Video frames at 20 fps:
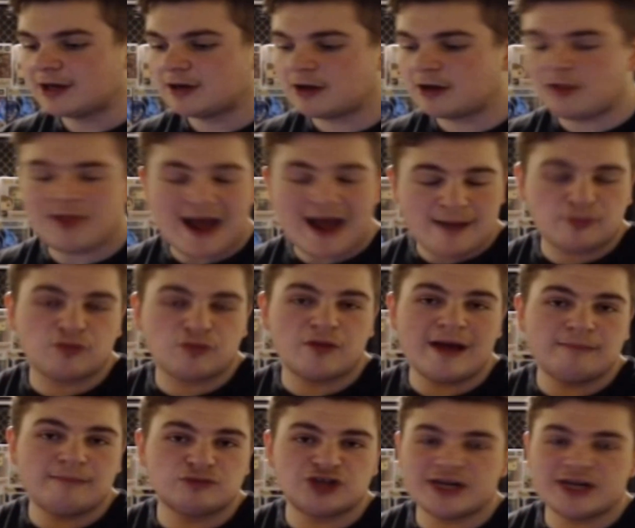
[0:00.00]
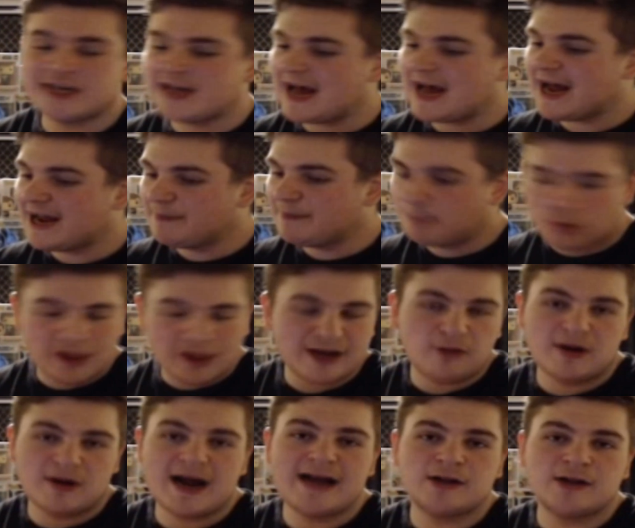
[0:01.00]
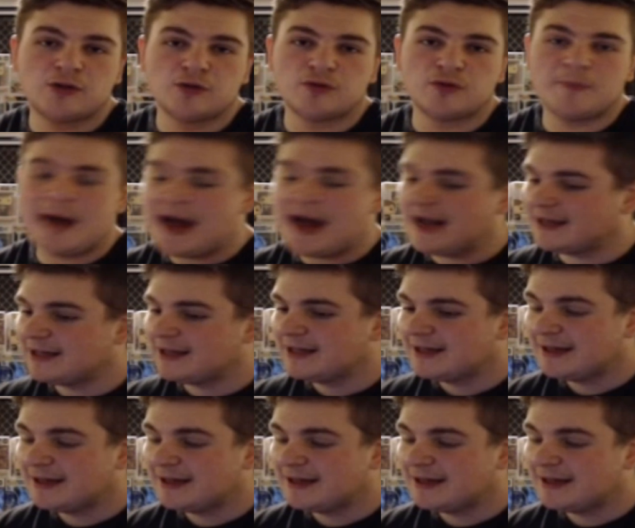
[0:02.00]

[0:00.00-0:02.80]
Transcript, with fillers: Collabs with MGK, Blink-182's back,